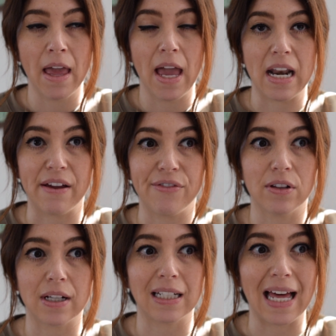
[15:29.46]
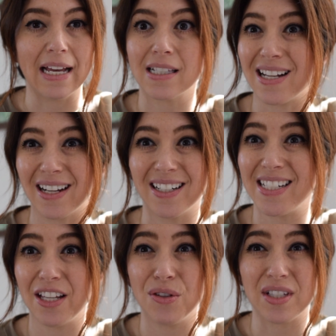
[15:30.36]
And I feel a client's not going to
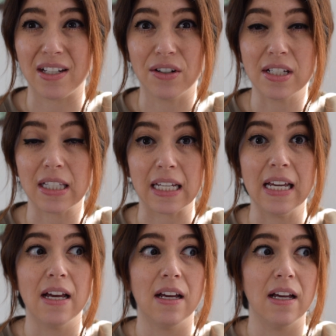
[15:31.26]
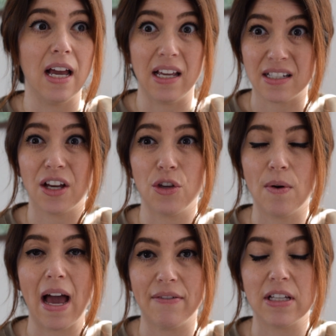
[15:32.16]
take you seriously until you
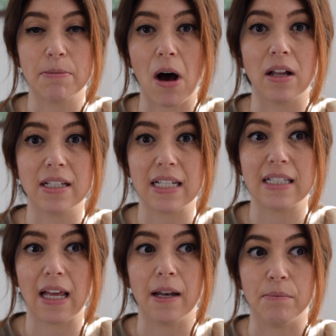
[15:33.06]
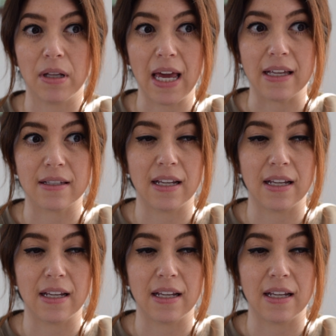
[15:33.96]
have these policies set in place.